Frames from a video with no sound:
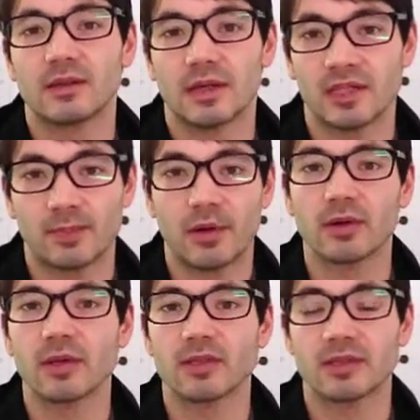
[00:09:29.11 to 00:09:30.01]

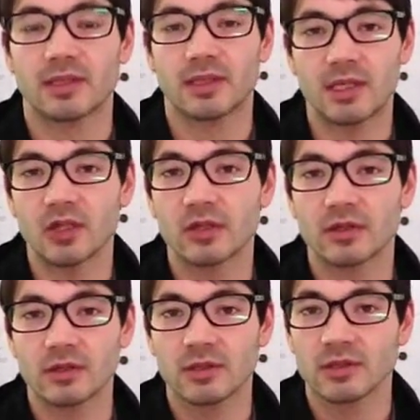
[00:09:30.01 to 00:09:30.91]
experienced
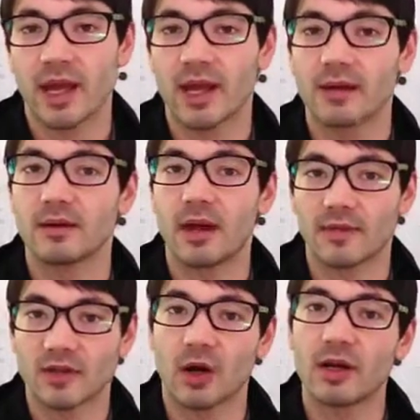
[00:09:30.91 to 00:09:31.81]
teachers that
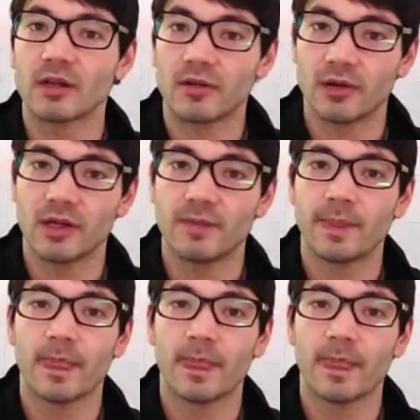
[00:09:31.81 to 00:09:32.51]
have taught in Korea,